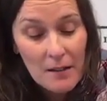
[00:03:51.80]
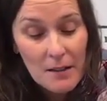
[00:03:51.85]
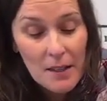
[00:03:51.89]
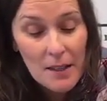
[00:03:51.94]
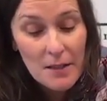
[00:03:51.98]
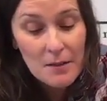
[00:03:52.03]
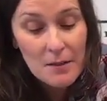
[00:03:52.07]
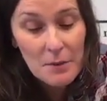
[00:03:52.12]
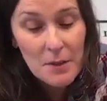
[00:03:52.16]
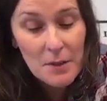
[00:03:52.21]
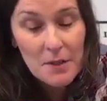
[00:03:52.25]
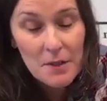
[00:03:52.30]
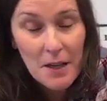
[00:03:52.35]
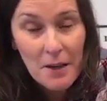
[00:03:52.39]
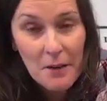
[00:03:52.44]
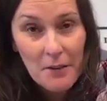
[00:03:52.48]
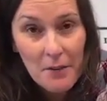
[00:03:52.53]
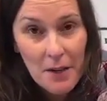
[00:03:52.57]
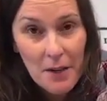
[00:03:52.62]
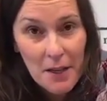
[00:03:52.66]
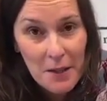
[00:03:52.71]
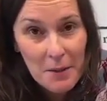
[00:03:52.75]
These were
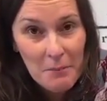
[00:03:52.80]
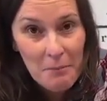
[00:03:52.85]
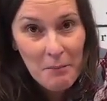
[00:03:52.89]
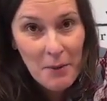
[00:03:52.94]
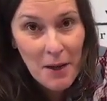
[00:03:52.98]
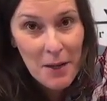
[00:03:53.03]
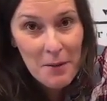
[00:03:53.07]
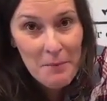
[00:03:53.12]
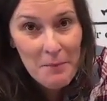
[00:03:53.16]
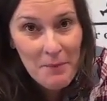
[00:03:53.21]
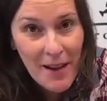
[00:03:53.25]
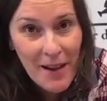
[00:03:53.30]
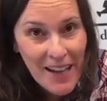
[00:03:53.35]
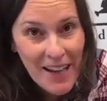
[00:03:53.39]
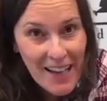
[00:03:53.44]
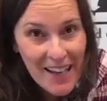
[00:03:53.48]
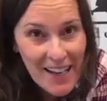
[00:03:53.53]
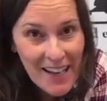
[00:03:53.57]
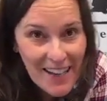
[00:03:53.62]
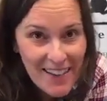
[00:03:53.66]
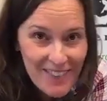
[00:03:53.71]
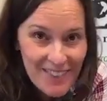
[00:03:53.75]
decorated by
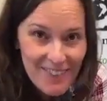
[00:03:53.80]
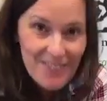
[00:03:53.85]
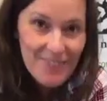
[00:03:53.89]
my